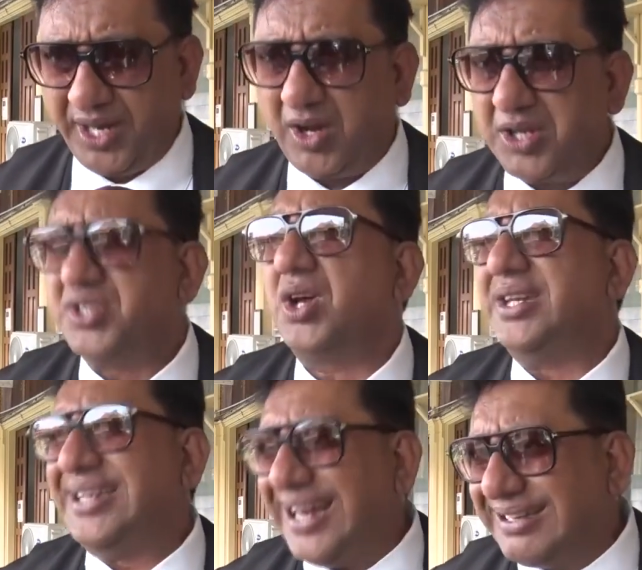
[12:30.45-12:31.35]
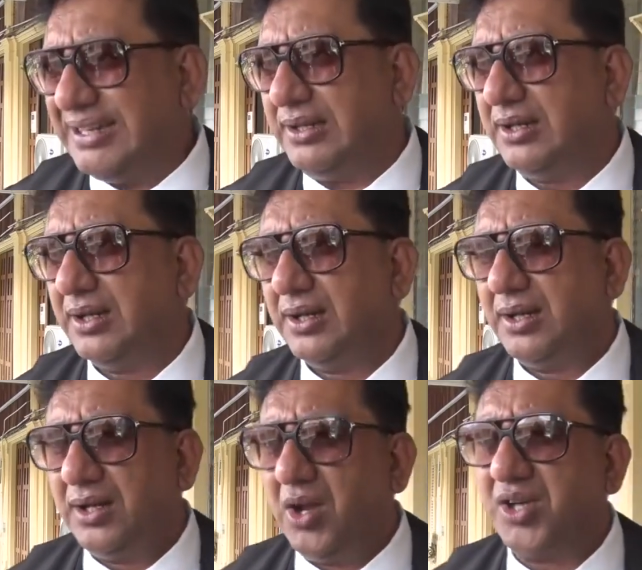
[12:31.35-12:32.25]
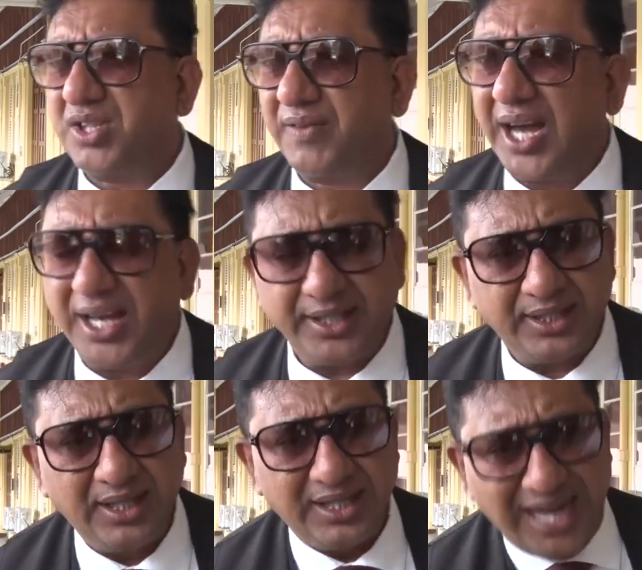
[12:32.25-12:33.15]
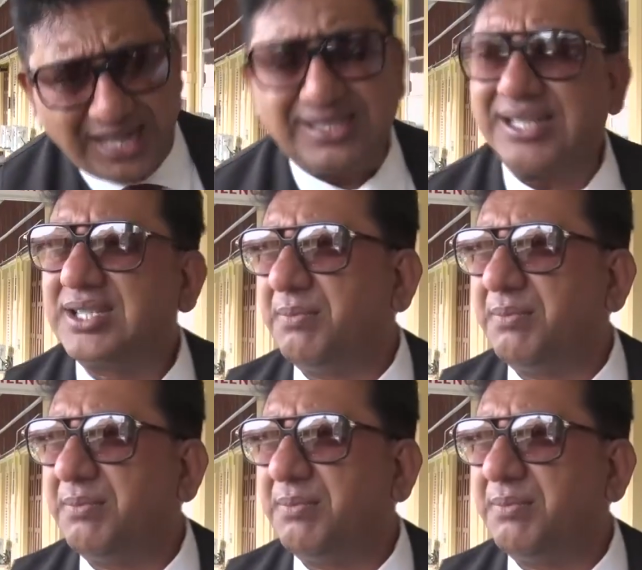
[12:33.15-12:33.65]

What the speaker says: which will be the consolidated laws of Guyana,